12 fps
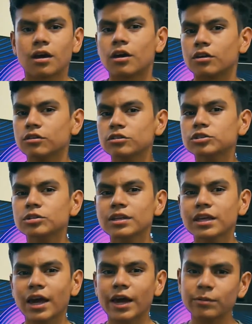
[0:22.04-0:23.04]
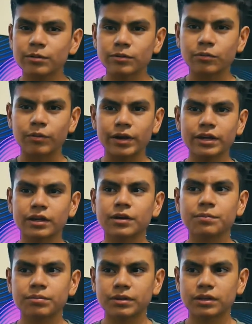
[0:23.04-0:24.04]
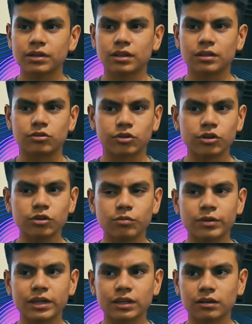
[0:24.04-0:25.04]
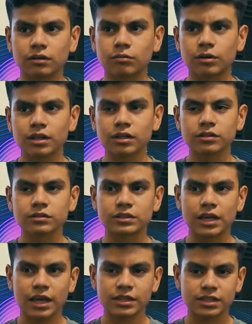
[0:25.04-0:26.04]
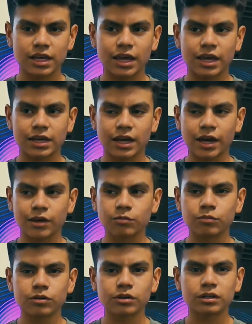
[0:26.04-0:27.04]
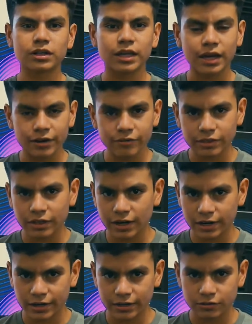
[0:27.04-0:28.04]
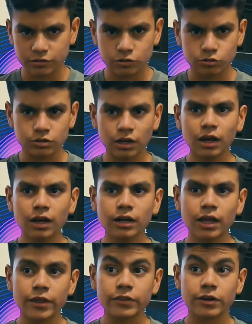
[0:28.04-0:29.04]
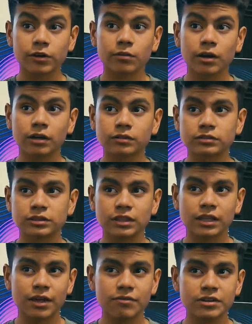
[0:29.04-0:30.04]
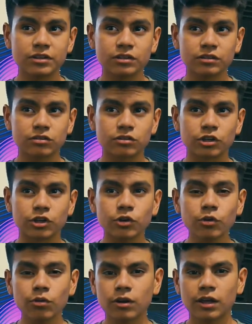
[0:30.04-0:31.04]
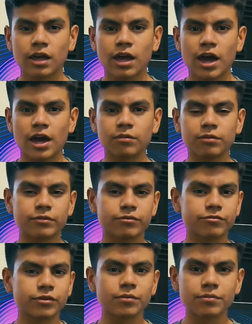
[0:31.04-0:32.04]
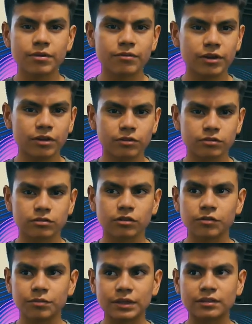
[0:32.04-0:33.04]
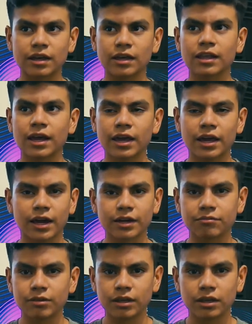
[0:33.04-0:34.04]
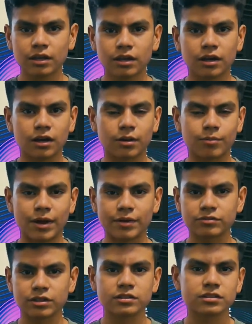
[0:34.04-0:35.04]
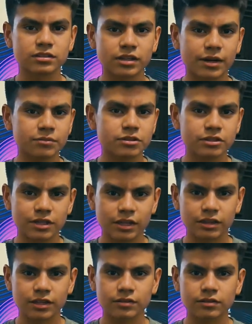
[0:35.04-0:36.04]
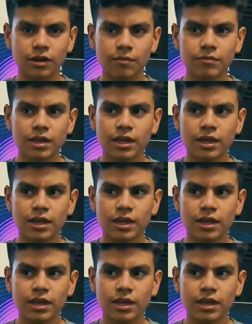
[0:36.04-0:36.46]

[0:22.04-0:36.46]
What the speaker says: Usually I would wake up during the week, one of those days, and I would get everything I needed to do done, and then around 11 to noon I would film the video. So it'd be daylight, I'd be have tons of time to set things up,